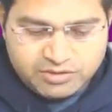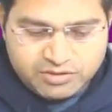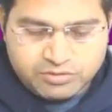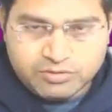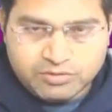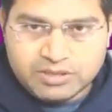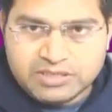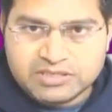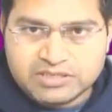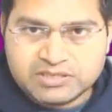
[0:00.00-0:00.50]
So
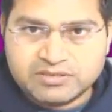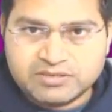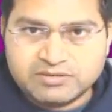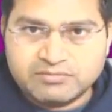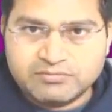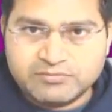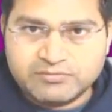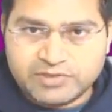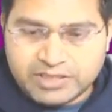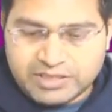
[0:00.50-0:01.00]
let's
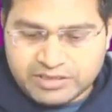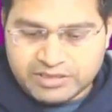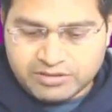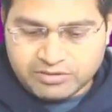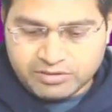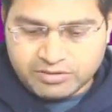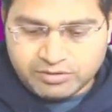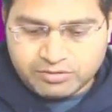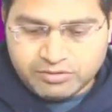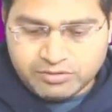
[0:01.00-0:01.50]
run it
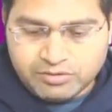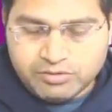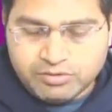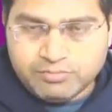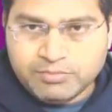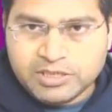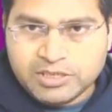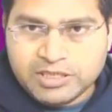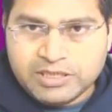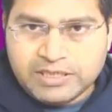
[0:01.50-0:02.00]
on
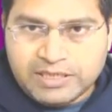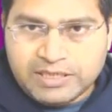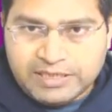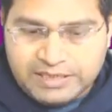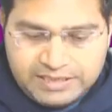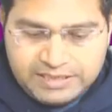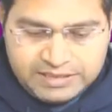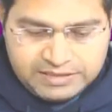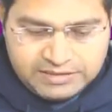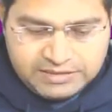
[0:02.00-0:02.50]
Chrome
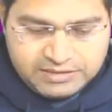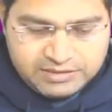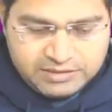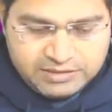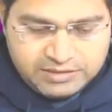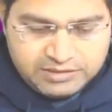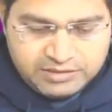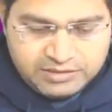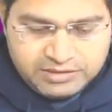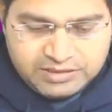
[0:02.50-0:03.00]
and
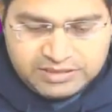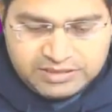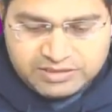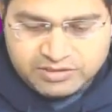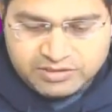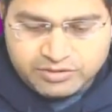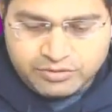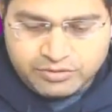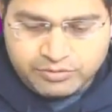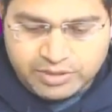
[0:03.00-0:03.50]
the
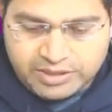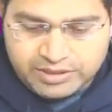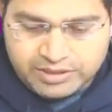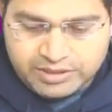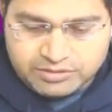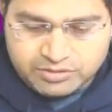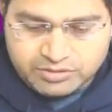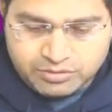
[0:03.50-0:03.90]
test URL.